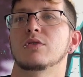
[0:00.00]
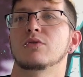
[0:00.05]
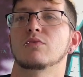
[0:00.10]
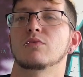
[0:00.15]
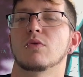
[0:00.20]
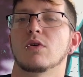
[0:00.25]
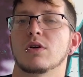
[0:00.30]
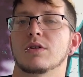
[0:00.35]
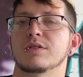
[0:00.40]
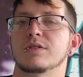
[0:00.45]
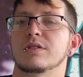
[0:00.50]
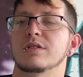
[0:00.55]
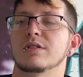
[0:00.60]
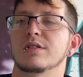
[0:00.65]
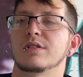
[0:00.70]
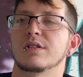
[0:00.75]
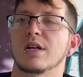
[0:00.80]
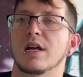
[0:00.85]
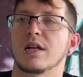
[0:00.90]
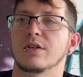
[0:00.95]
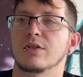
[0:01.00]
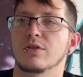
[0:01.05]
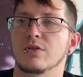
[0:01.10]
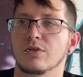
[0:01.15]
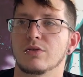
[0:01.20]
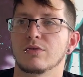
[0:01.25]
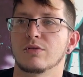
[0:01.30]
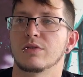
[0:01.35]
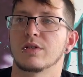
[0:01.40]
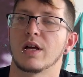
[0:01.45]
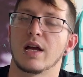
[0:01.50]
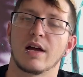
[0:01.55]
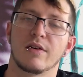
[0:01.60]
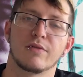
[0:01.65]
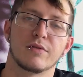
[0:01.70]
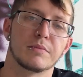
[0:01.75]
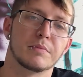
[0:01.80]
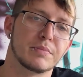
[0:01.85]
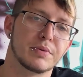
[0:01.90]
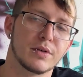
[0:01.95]
who wants the tattoo to have
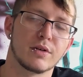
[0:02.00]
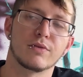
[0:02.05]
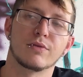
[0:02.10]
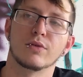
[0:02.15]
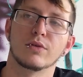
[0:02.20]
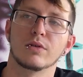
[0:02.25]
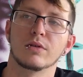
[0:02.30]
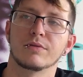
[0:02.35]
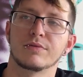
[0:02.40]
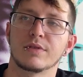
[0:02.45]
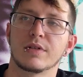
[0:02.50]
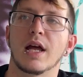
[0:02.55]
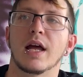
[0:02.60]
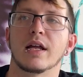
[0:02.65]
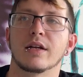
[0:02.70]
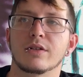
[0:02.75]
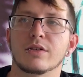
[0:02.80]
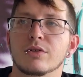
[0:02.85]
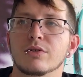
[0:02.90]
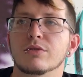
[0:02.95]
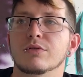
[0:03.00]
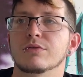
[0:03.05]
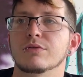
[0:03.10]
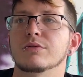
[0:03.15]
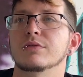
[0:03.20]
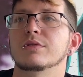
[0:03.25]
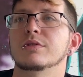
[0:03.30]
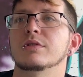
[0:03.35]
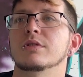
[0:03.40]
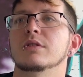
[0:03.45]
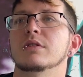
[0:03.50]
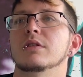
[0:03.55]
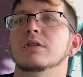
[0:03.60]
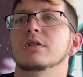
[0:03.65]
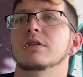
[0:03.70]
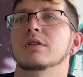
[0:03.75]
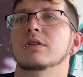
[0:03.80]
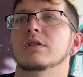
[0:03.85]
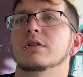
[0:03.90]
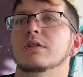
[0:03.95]
a book full of tattoos,
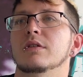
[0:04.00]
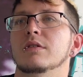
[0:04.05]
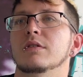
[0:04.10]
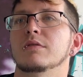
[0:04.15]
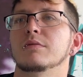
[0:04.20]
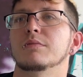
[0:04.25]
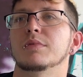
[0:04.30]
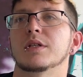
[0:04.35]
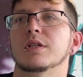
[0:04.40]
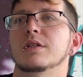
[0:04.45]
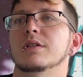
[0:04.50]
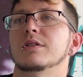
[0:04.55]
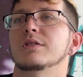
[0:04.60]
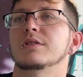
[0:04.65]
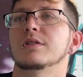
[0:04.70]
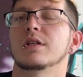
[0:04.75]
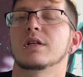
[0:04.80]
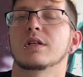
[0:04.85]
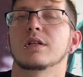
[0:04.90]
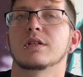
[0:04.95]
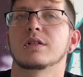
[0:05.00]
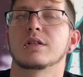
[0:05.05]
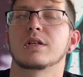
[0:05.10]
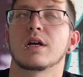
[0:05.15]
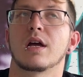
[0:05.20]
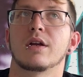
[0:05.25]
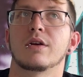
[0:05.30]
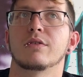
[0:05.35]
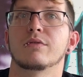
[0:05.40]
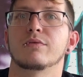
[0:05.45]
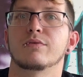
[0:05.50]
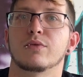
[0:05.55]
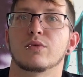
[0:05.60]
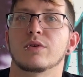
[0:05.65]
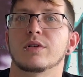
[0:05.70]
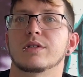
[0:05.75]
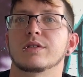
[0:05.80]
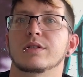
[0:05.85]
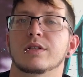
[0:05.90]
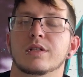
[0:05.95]
because then it kind of
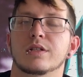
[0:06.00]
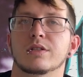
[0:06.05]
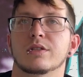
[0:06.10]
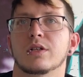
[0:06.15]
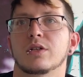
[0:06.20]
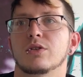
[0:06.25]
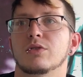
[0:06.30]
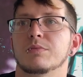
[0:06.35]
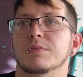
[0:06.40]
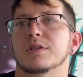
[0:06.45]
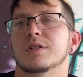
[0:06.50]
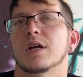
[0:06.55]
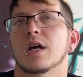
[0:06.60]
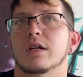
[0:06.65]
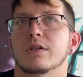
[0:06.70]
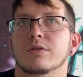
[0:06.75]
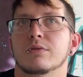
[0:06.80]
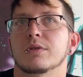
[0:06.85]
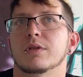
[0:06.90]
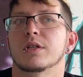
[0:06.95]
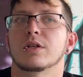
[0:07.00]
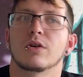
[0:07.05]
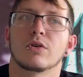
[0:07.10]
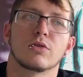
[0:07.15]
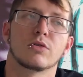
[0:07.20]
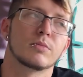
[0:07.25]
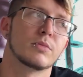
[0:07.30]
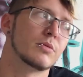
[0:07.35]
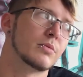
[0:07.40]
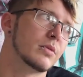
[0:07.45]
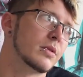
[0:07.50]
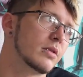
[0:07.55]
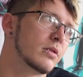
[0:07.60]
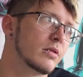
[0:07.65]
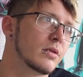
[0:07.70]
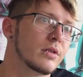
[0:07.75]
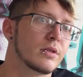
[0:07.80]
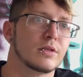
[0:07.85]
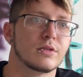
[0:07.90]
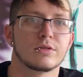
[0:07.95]
voids against, like, you've been tattooing at home, you've been
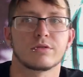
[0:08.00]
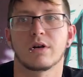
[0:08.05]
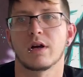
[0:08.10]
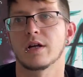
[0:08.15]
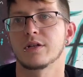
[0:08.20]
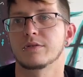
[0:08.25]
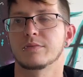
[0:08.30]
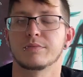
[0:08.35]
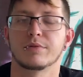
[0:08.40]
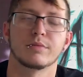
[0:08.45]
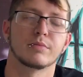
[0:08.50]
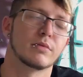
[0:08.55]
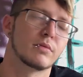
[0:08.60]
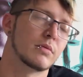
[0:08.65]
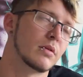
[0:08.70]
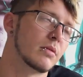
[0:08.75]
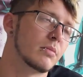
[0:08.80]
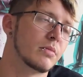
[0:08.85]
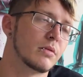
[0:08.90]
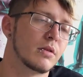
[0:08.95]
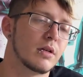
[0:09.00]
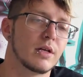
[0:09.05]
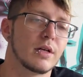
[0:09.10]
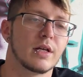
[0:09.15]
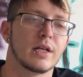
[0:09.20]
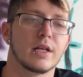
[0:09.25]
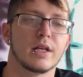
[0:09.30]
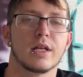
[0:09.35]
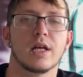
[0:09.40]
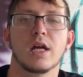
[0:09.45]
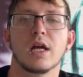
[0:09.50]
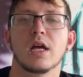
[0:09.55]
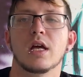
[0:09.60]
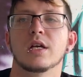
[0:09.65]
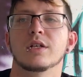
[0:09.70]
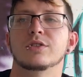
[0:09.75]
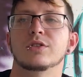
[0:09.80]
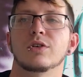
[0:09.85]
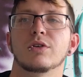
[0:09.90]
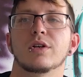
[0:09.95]
learning, scratching people, blah, blah, and it,
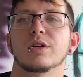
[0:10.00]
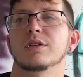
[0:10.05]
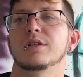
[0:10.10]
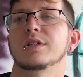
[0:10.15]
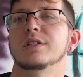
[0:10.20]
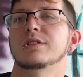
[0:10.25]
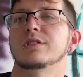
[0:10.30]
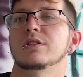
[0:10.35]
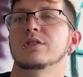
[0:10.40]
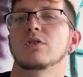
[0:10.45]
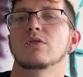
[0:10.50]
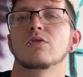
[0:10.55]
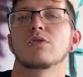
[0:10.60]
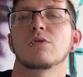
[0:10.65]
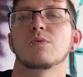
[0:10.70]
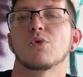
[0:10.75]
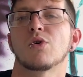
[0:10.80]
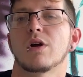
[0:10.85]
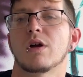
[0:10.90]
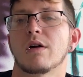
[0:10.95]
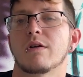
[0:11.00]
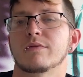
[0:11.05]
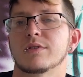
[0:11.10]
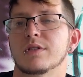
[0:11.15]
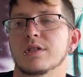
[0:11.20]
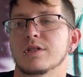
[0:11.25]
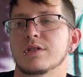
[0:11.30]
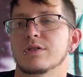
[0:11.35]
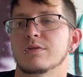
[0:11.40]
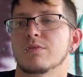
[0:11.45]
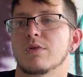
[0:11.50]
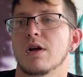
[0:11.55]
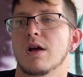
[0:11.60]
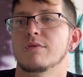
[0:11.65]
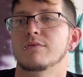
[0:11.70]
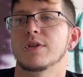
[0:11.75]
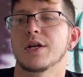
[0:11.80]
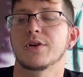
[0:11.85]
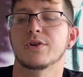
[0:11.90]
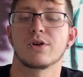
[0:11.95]
so it leads into a whole more conversations we'll
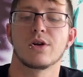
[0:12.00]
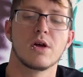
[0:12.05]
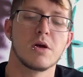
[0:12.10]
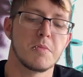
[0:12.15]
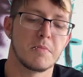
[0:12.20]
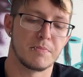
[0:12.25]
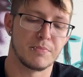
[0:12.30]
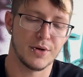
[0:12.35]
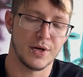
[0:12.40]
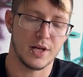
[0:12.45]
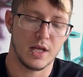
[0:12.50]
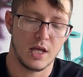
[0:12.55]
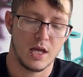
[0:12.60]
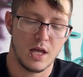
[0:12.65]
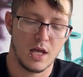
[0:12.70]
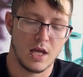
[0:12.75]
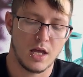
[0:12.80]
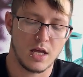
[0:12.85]
have later. But